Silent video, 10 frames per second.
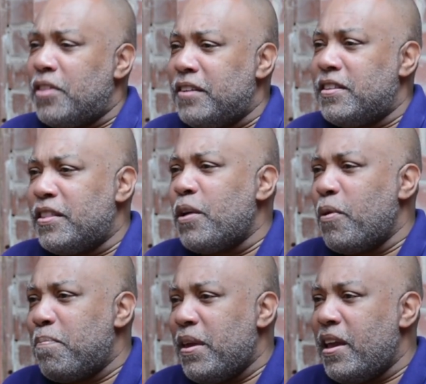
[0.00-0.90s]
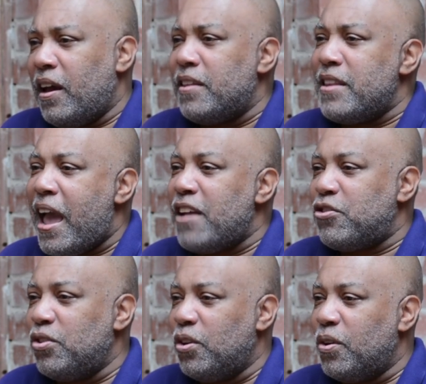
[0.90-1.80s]
so they said there would be a
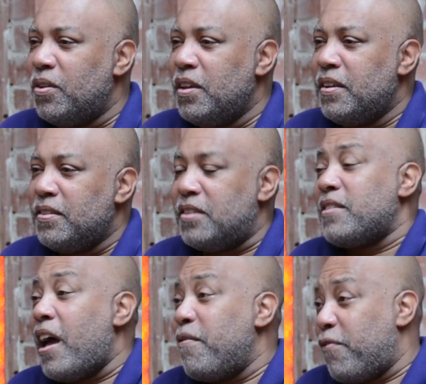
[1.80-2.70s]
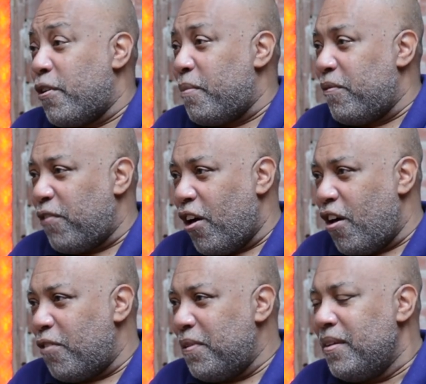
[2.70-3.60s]
national design firm
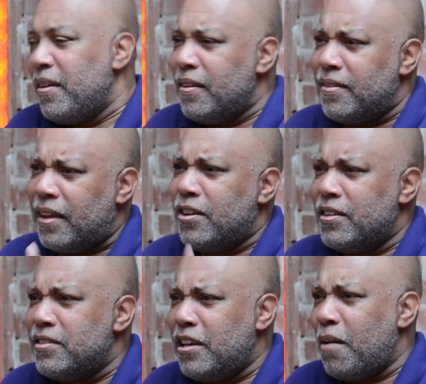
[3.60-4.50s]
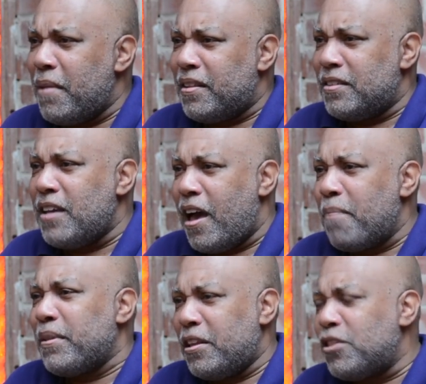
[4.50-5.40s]
involved. They couldn't tell me at the
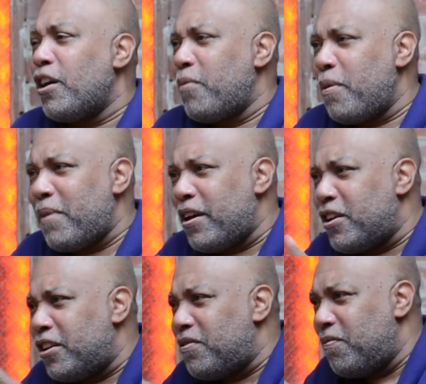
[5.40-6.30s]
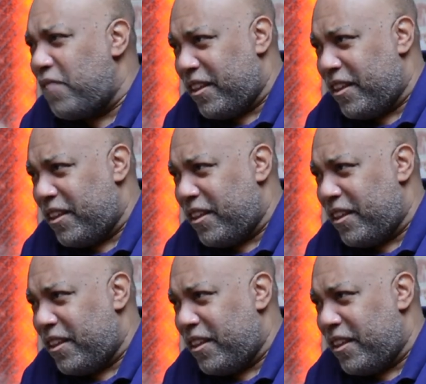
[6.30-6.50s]
time, but they thought it would be a good